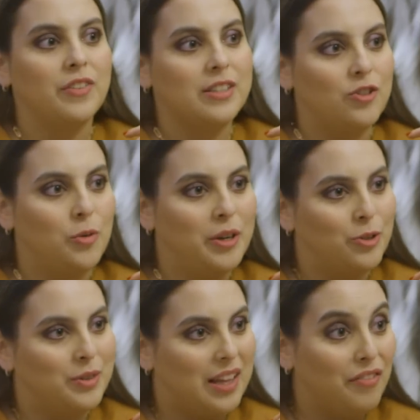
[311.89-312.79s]
in
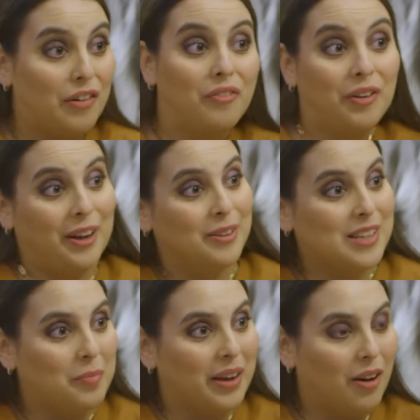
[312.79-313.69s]
situations that felt very
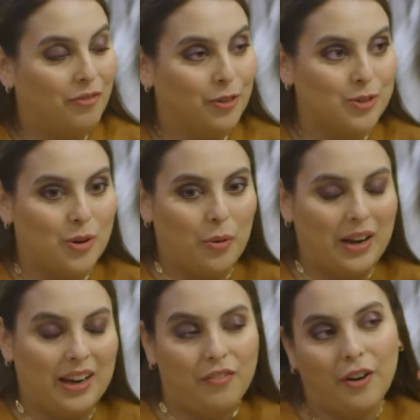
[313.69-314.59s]
outside my comfort zone
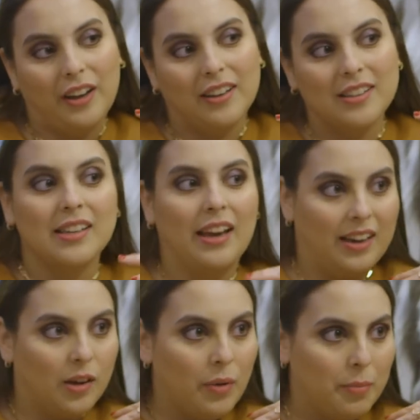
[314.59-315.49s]
in a very exciting way,